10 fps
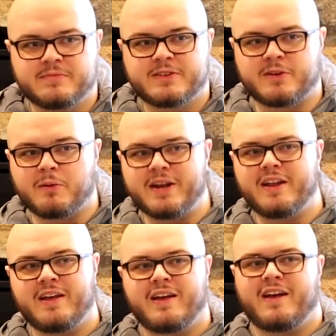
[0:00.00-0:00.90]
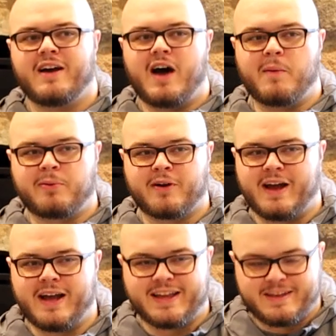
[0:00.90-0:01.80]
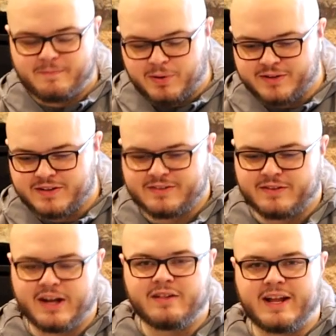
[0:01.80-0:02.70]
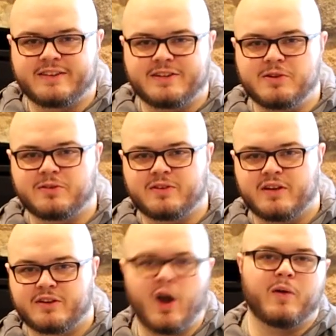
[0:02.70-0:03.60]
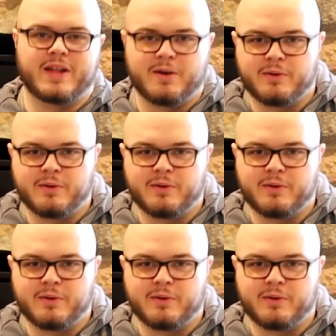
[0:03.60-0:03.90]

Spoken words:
So when a person's little, let's use Cody.